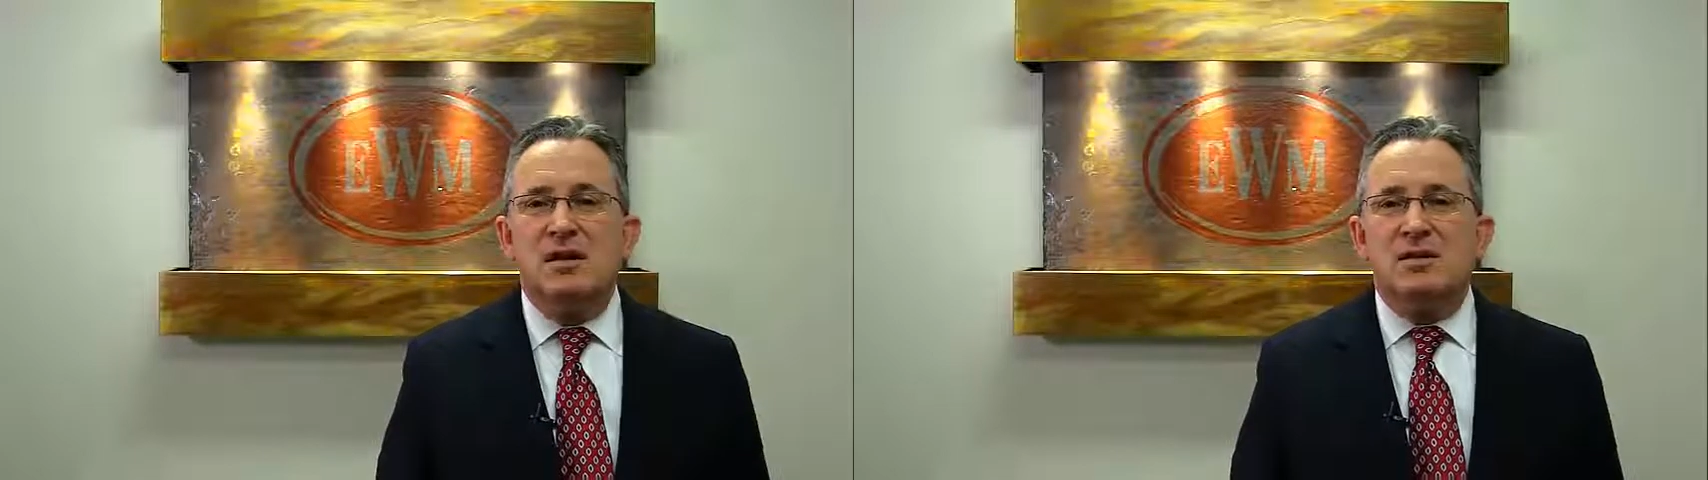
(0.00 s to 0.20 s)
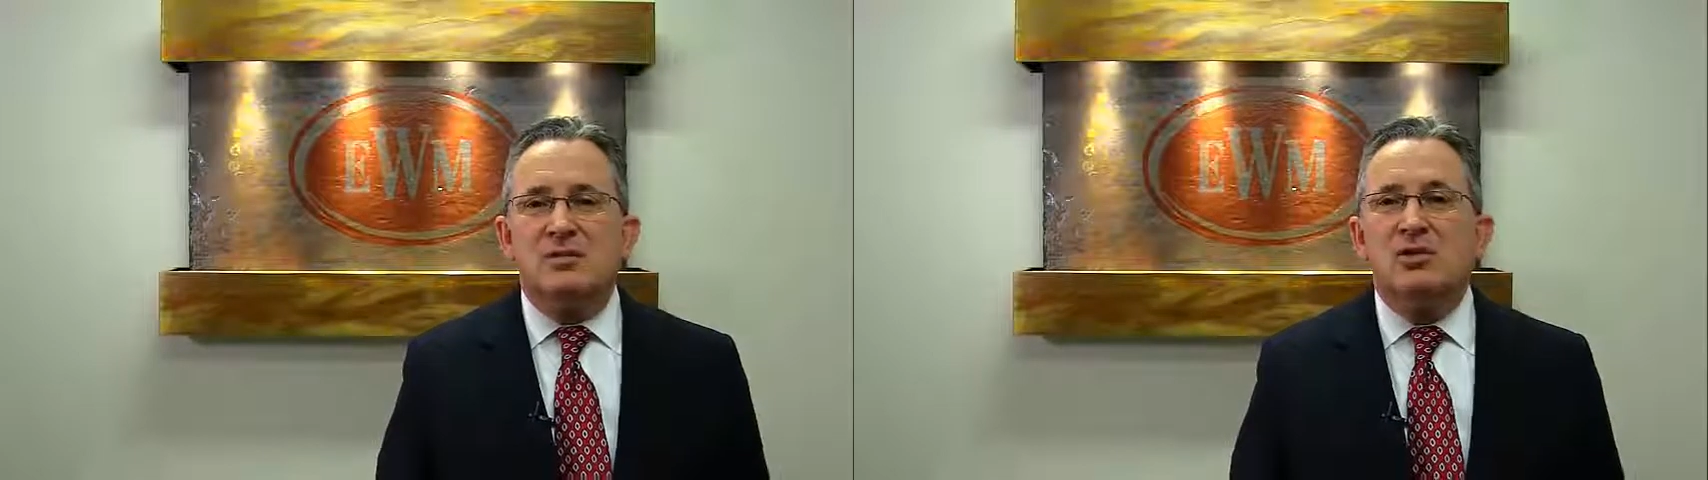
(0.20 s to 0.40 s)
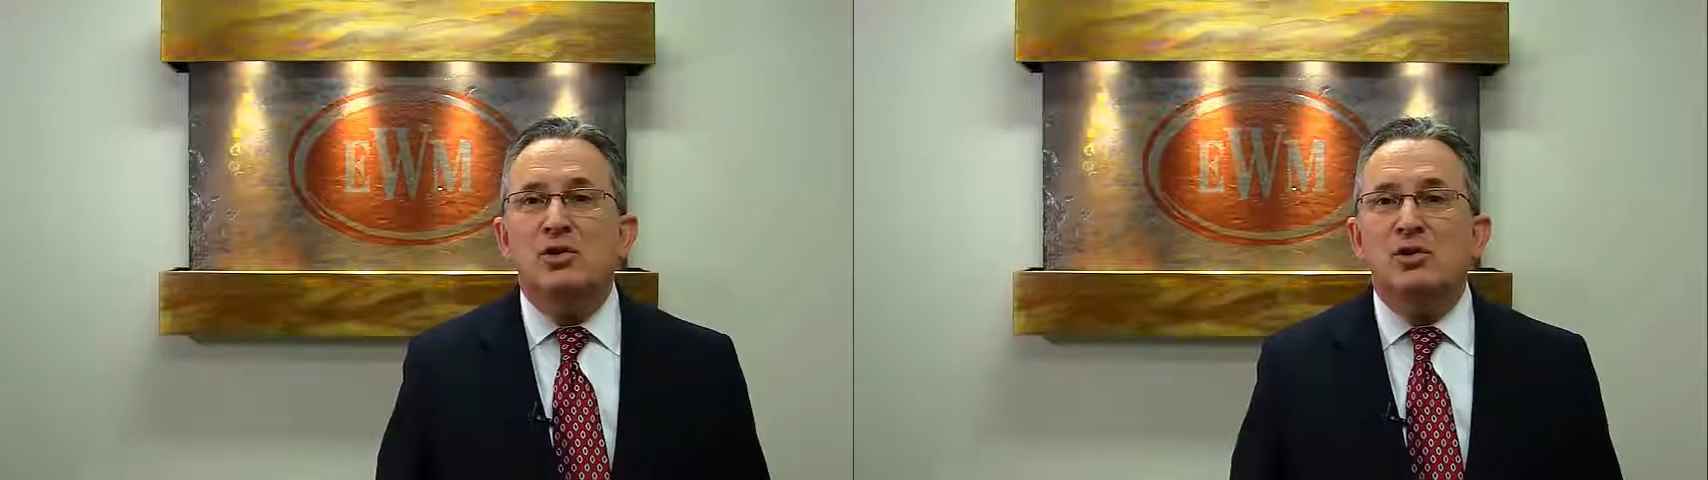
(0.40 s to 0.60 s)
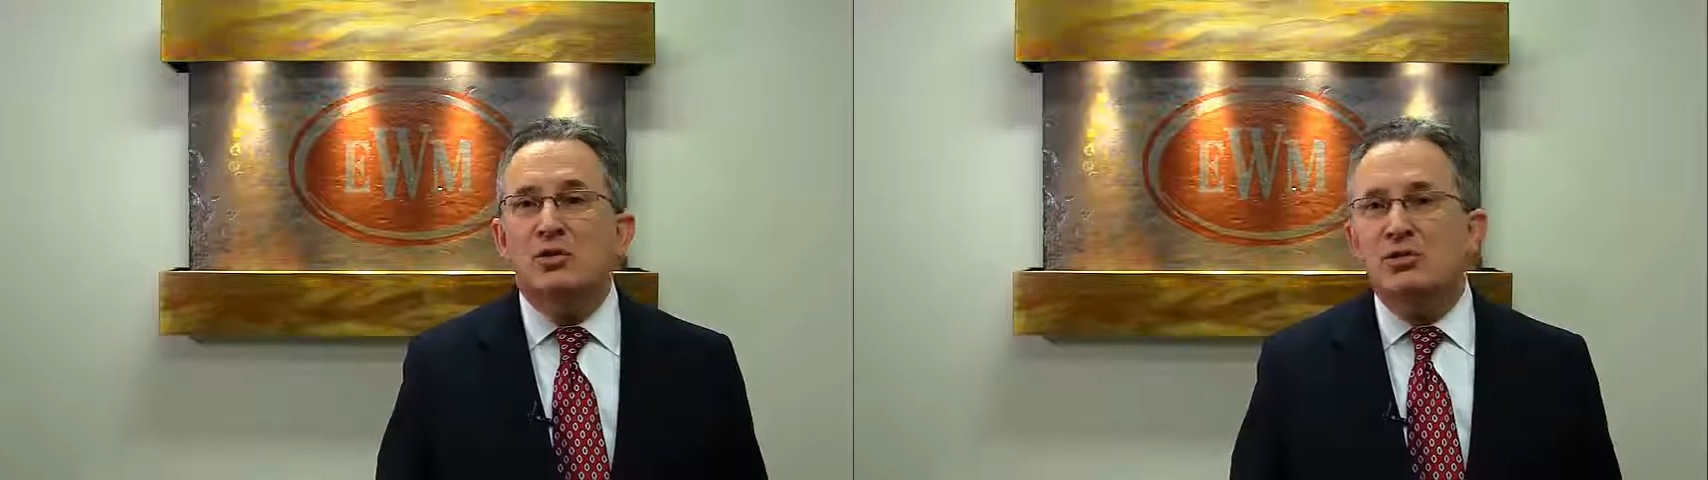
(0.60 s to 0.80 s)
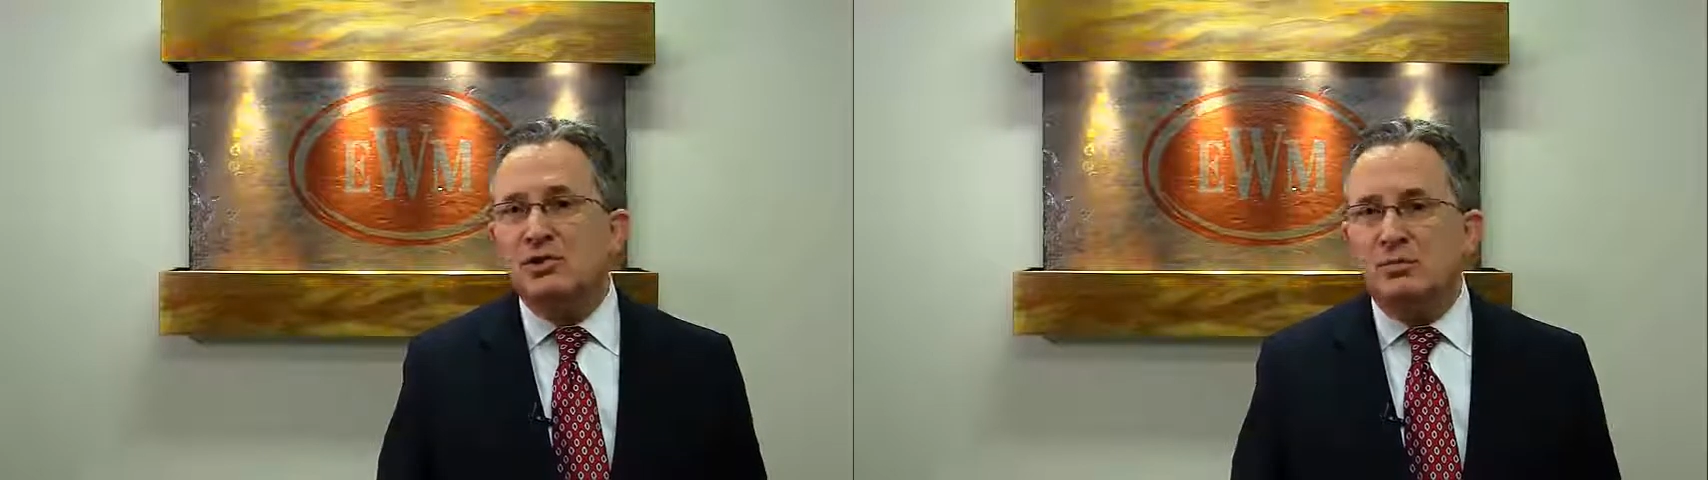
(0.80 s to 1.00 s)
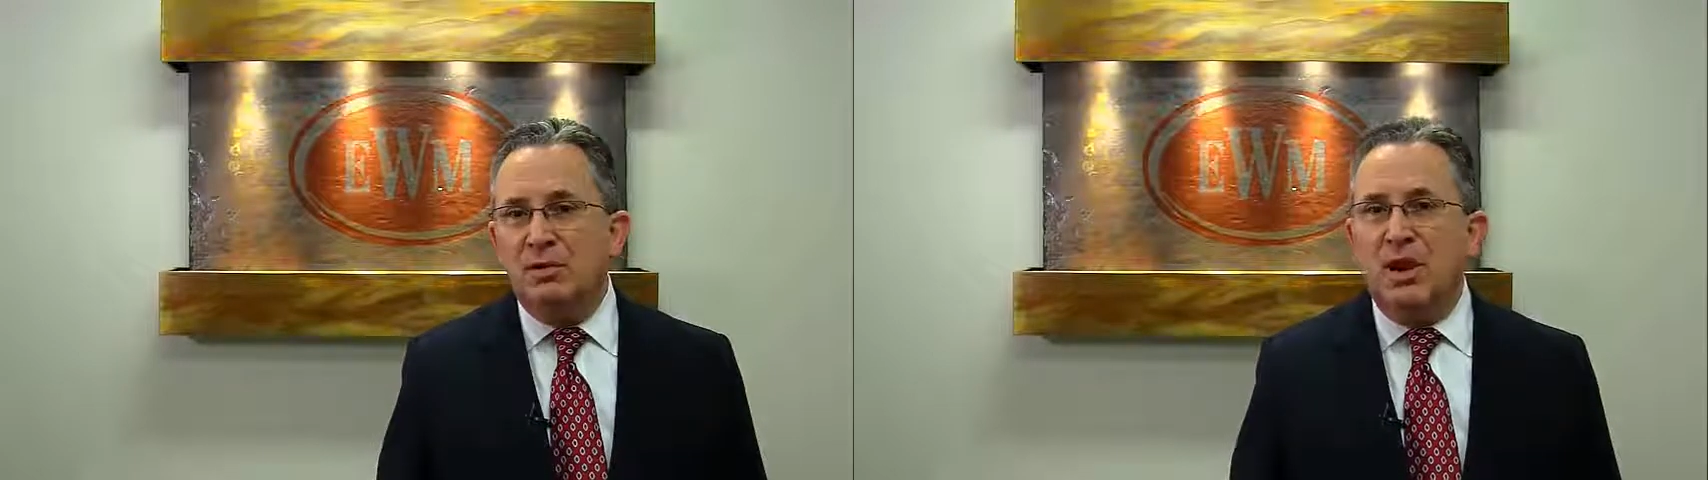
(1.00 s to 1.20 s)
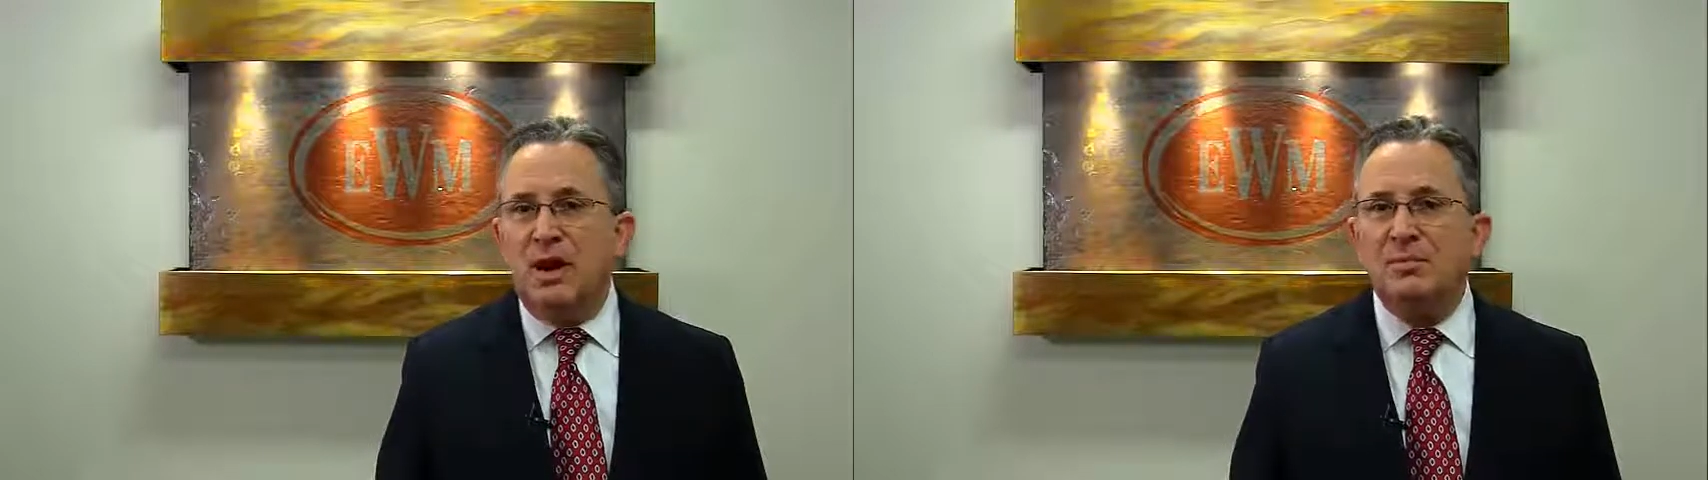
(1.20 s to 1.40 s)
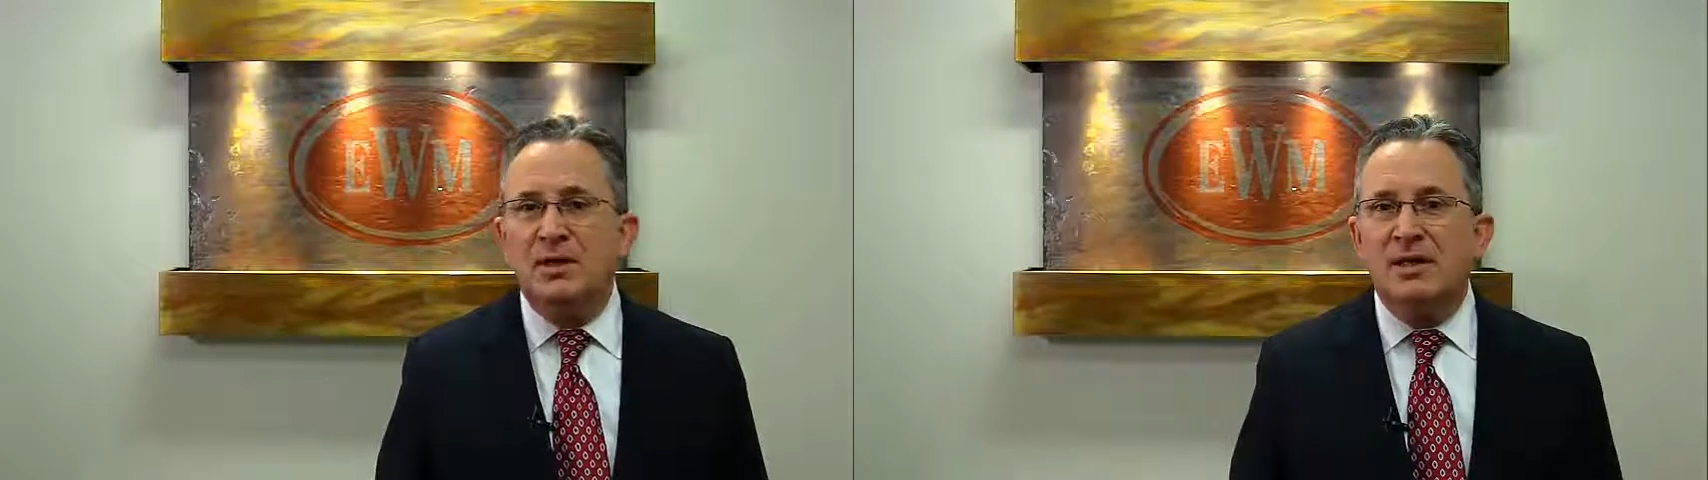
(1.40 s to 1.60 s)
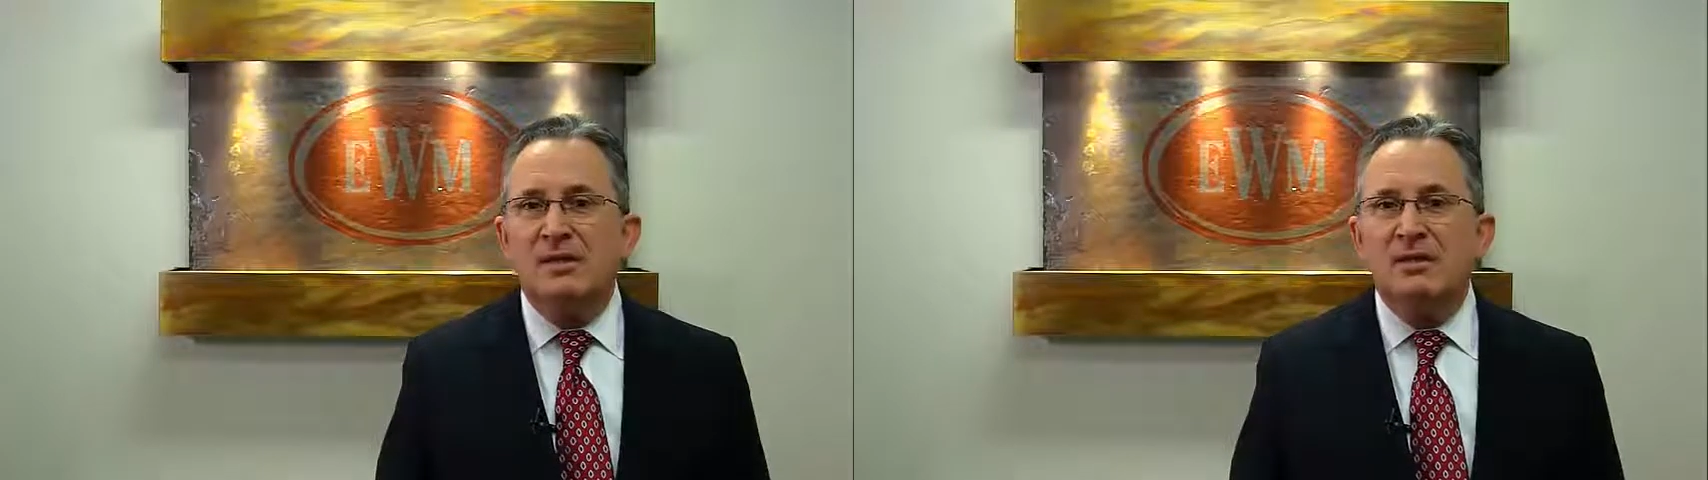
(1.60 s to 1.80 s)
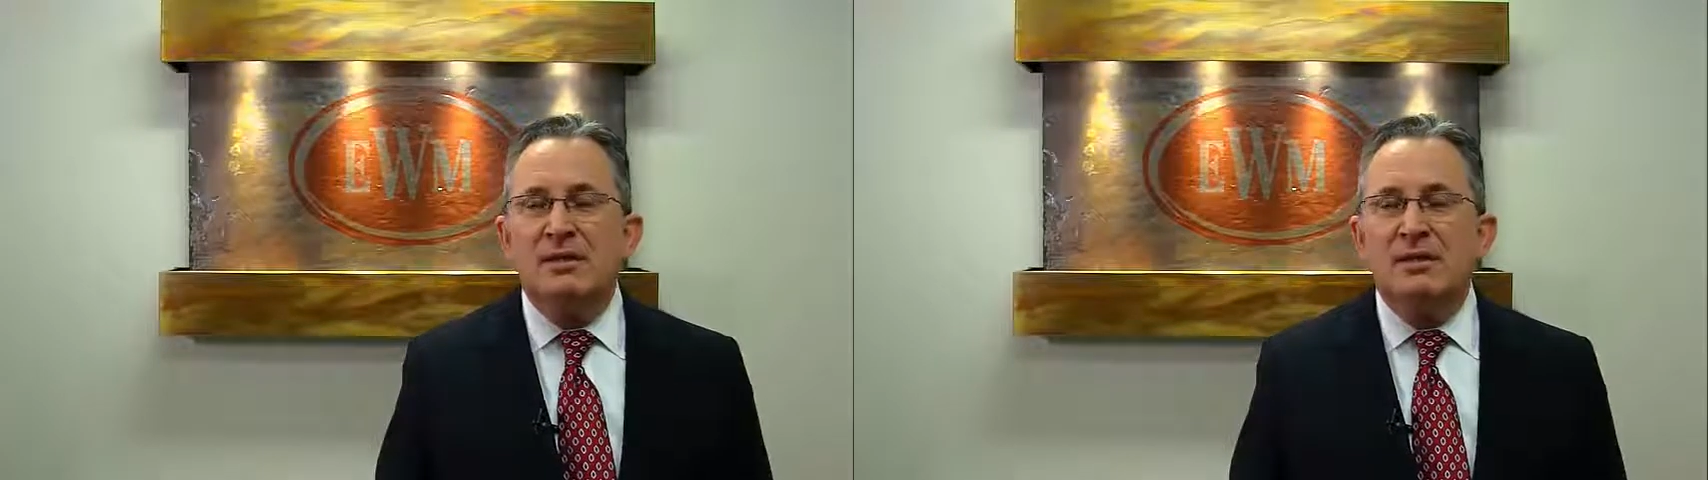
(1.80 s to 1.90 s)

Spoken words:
a huge monopoly.